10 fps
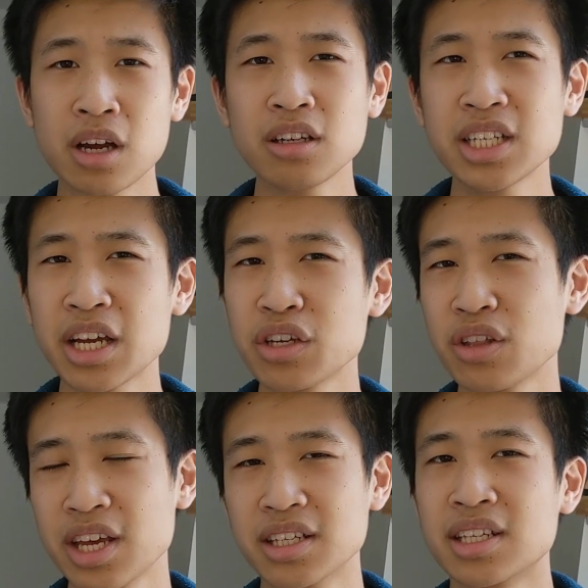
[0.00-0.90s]
But I'll tell
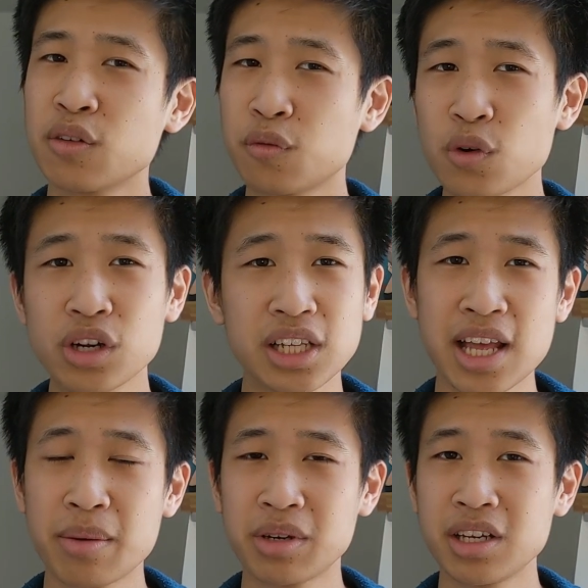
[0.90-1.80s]
you this, the four
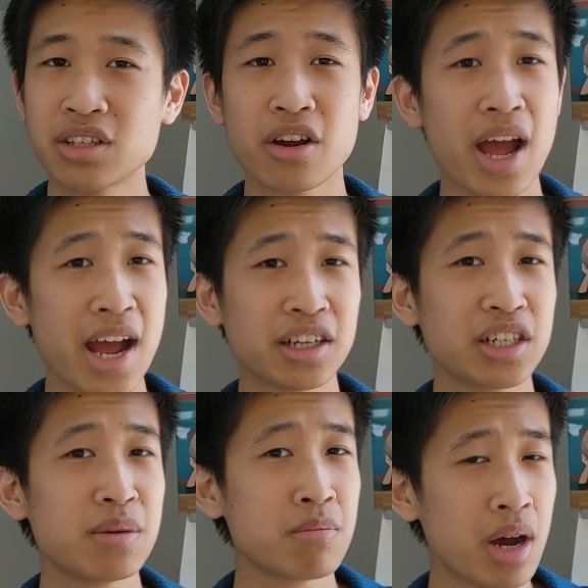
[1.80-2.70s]
calamities are
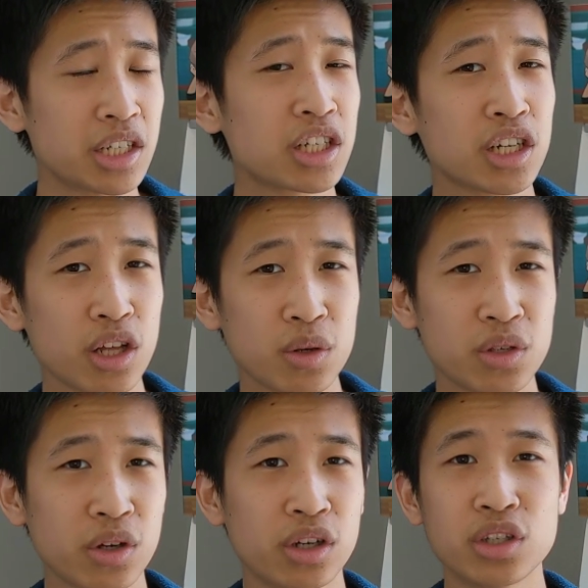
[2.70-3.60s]
actually much
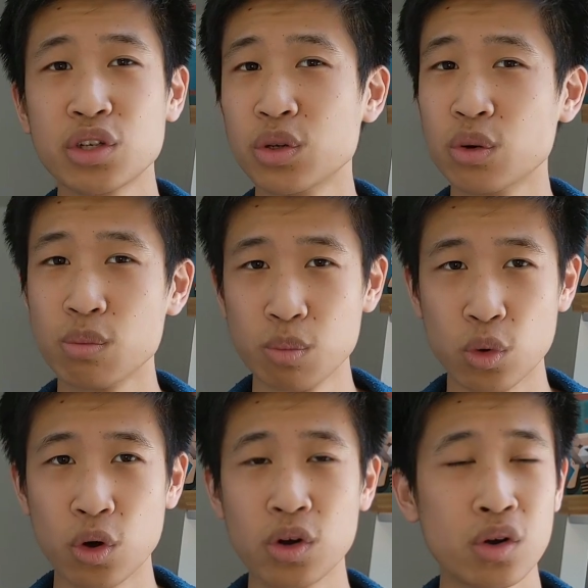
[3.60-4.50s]
closer to
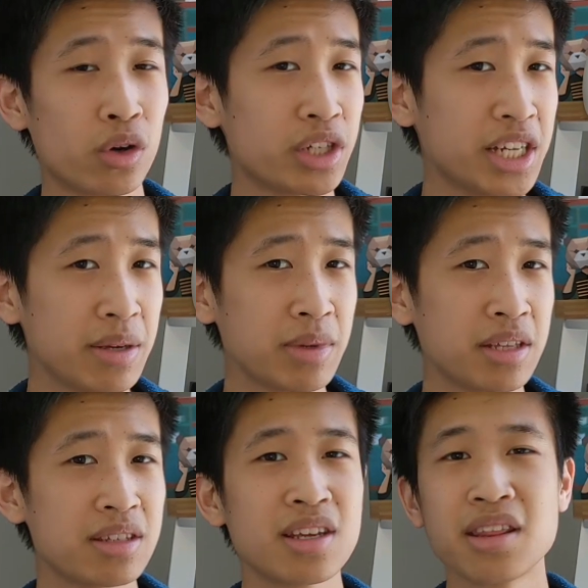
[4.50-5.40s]
mo or
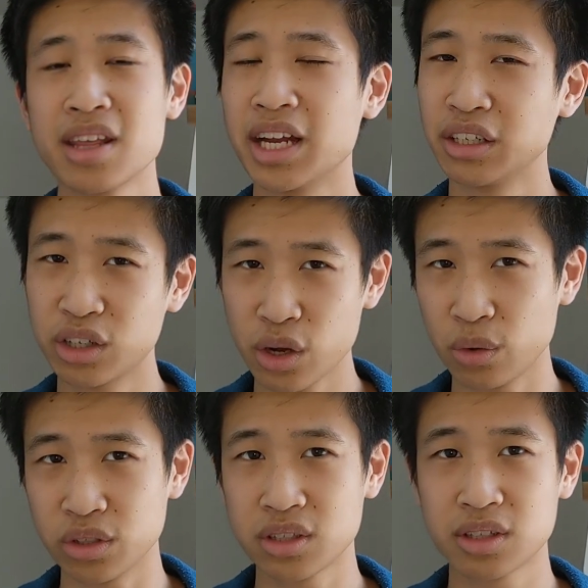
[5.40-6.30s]
demons than
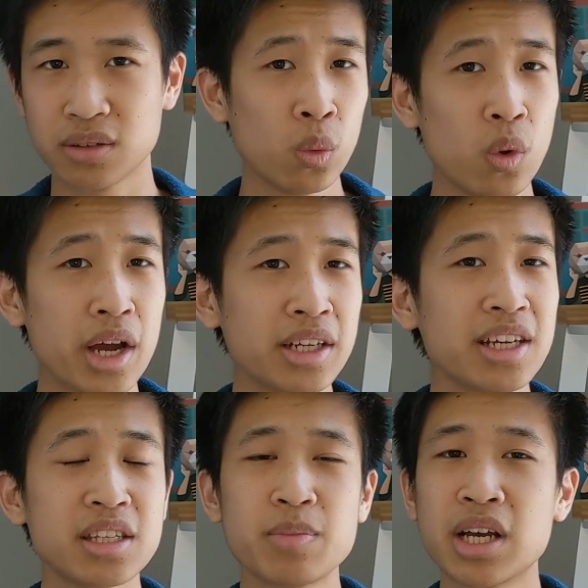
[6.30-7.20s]
ghosts. One
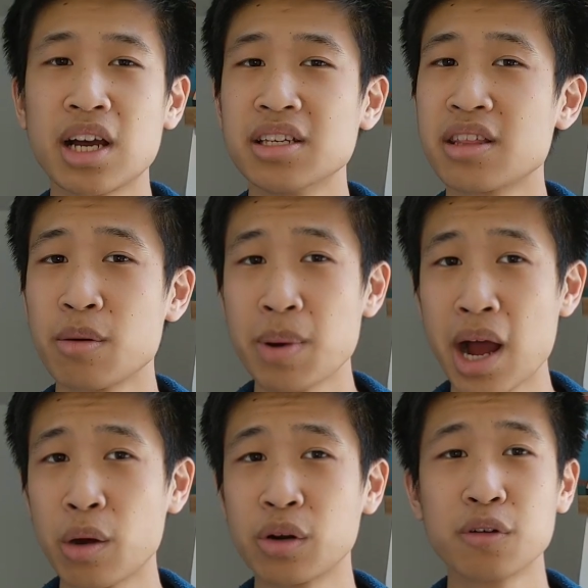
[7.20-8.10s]
is because their
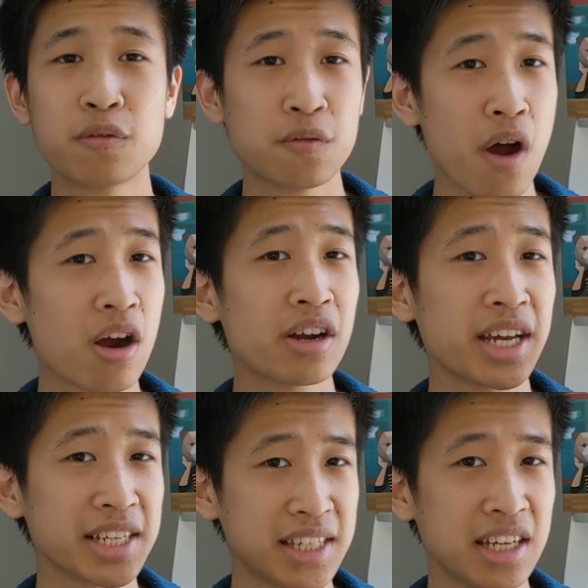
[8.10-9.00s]
power far
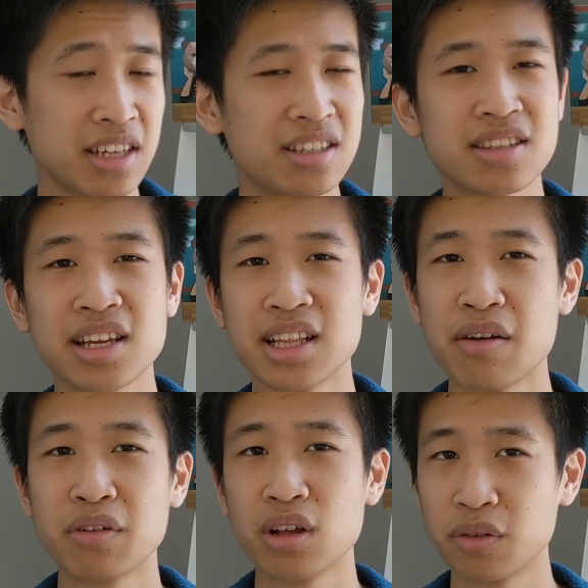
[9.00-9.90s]
exceeds the
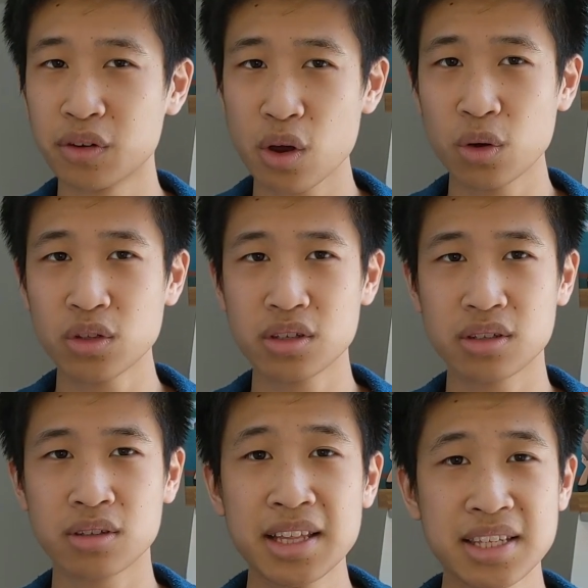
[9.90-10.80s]
level of
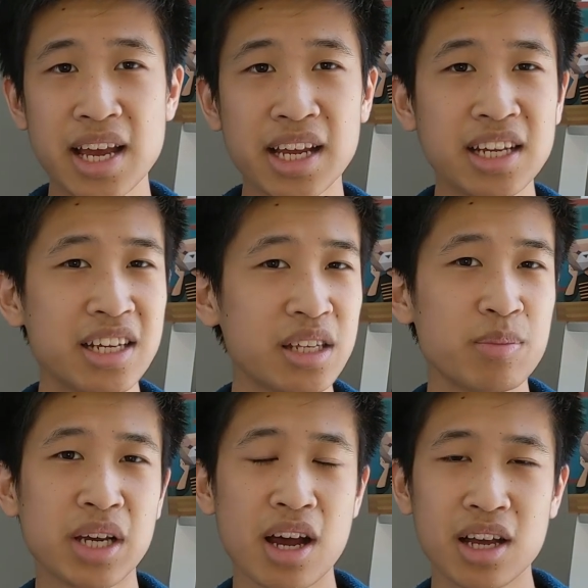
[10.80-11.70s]
ghosts, And second
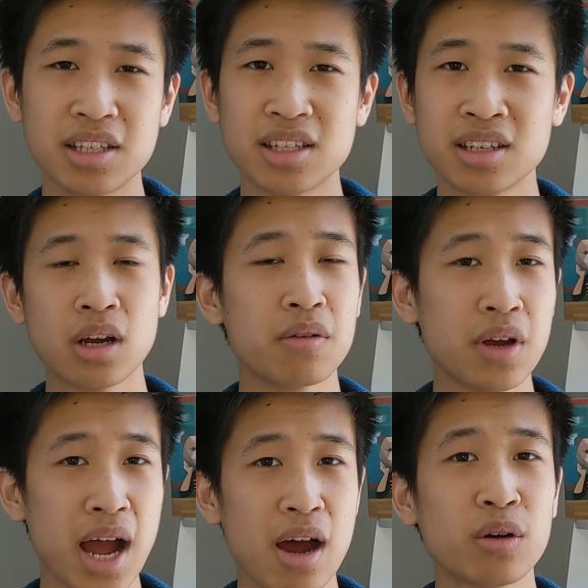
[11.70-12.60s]
is because
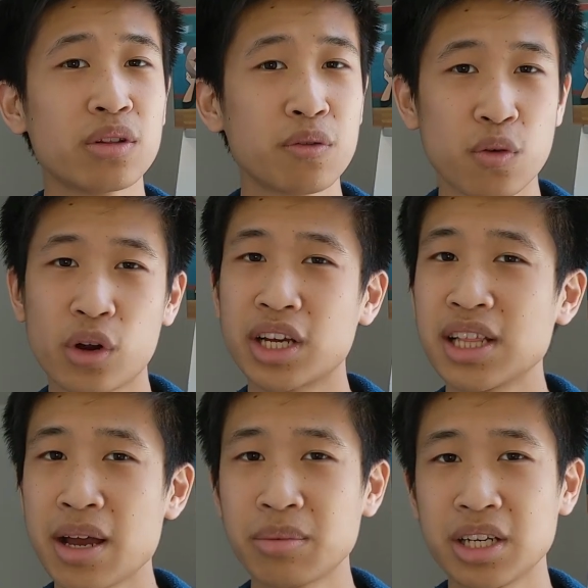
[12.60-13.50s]
of how the four
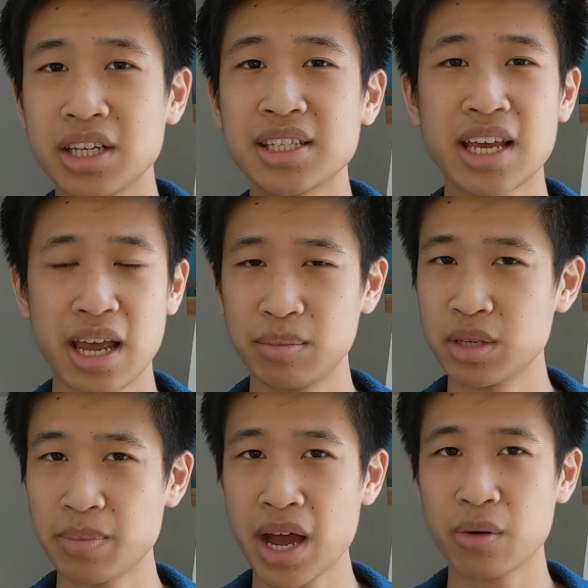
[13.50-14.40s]
calamities came
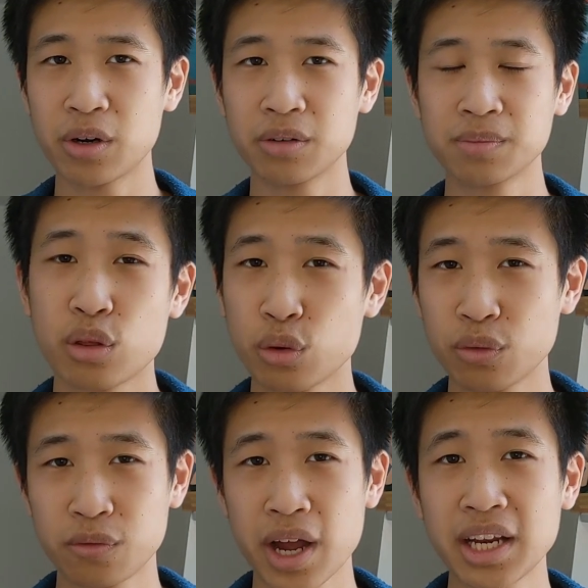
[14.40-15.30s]
to power,
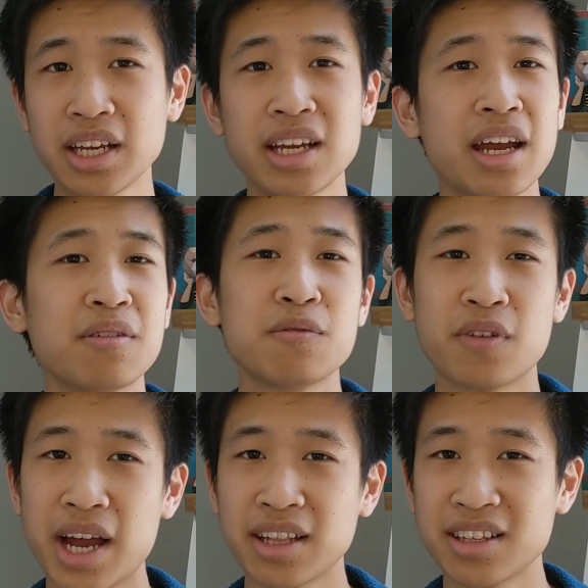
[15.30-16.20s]
through fighting and
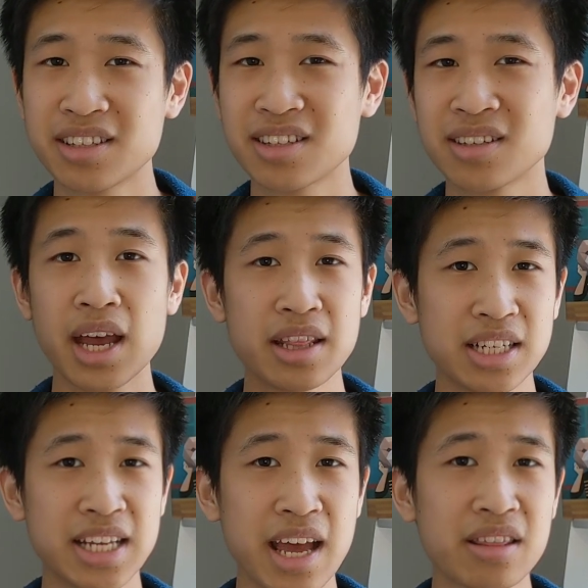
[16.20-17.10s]
violence and
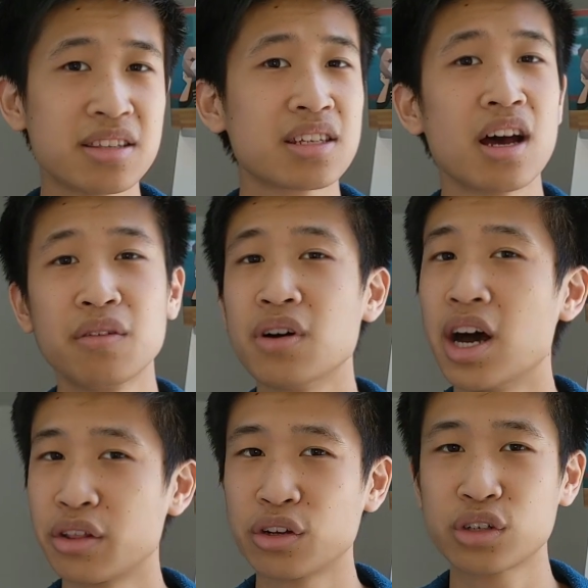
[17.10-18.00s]
the deaths of
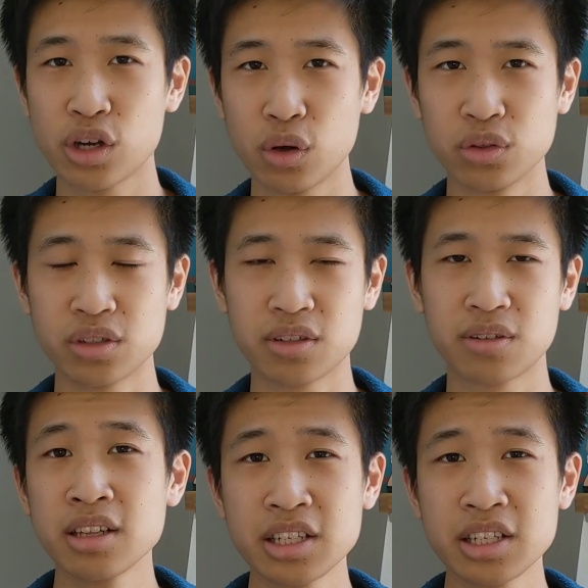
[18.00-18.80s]
other ghosts.